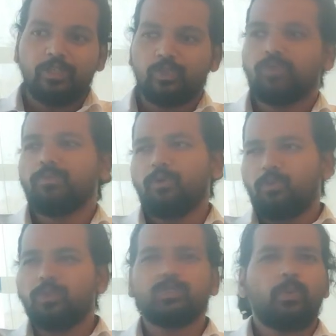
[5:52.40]
So the book
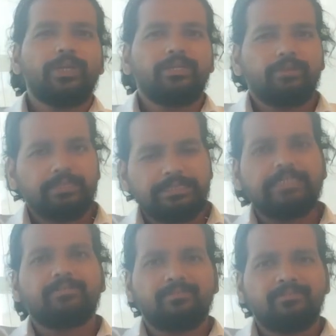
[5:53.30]
was quite
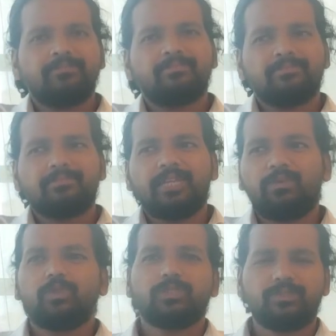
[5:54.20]
interesting. It
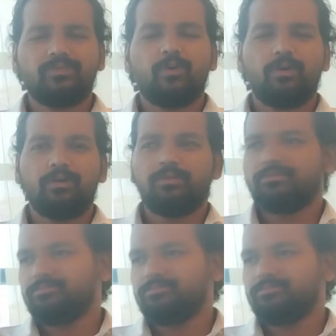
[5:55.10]
was a